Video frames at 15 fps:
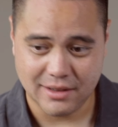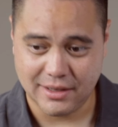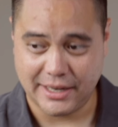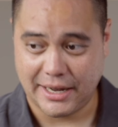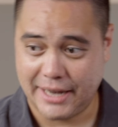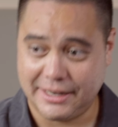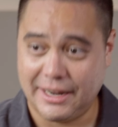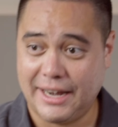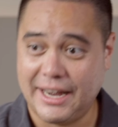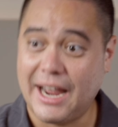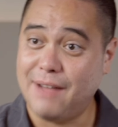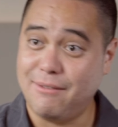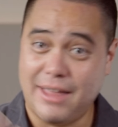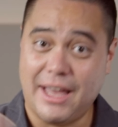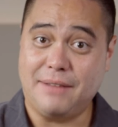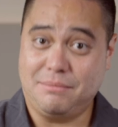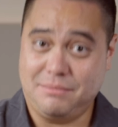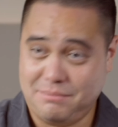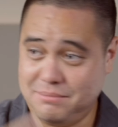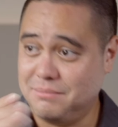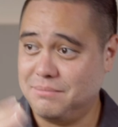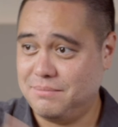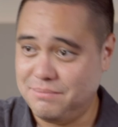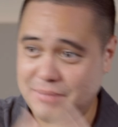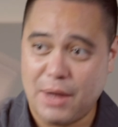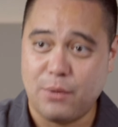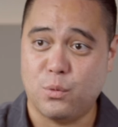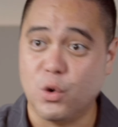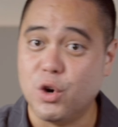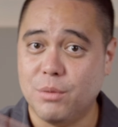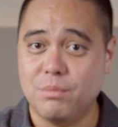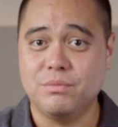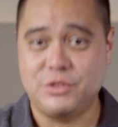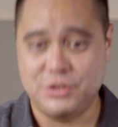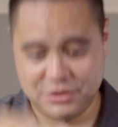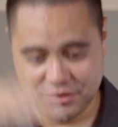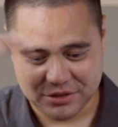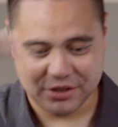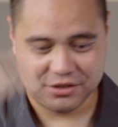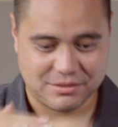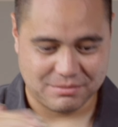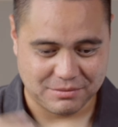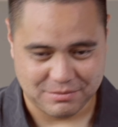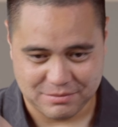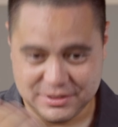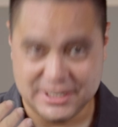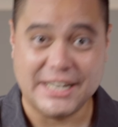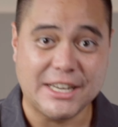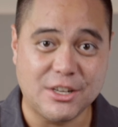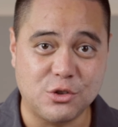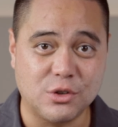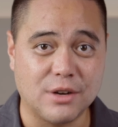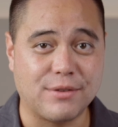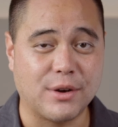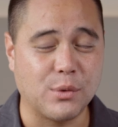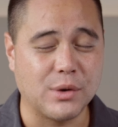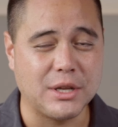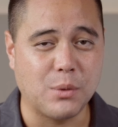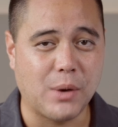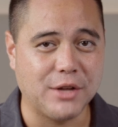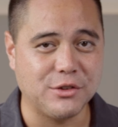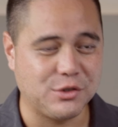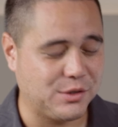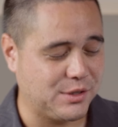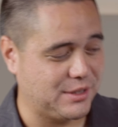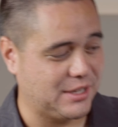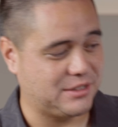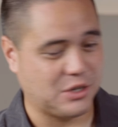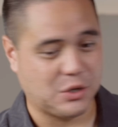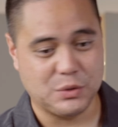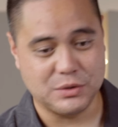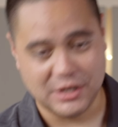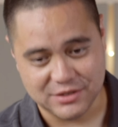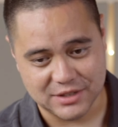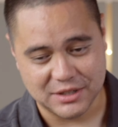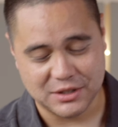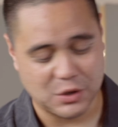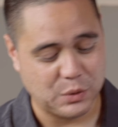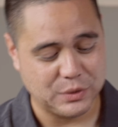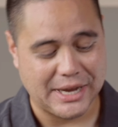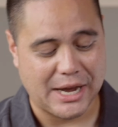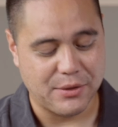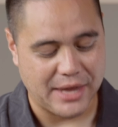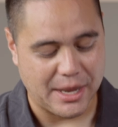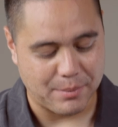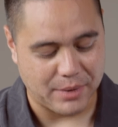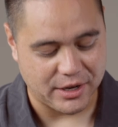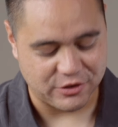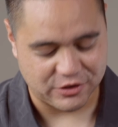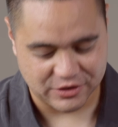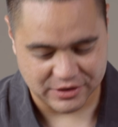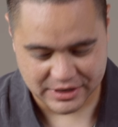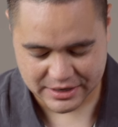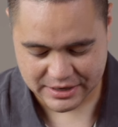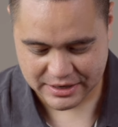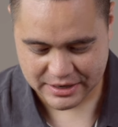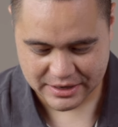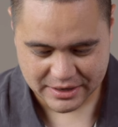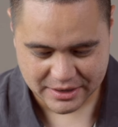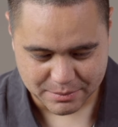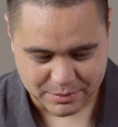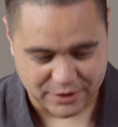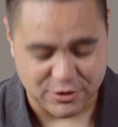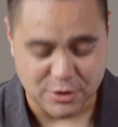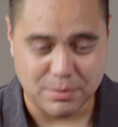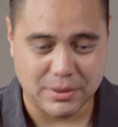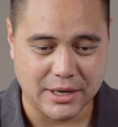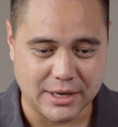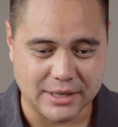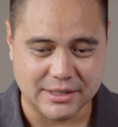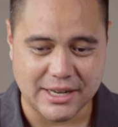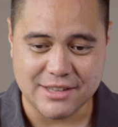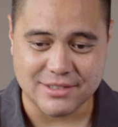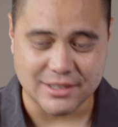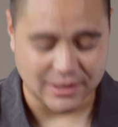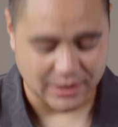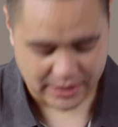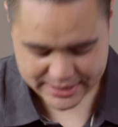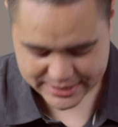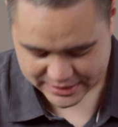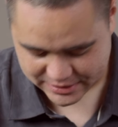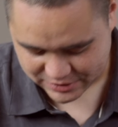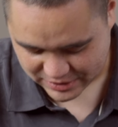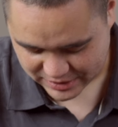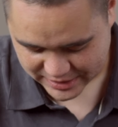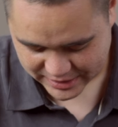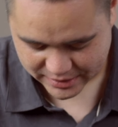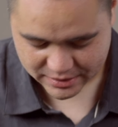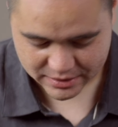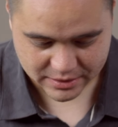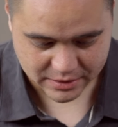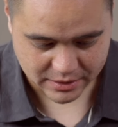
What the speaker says: like I have that room to just dig into it if I really want to, and the tone doesn't go down that much. But if you play it nice and light, you get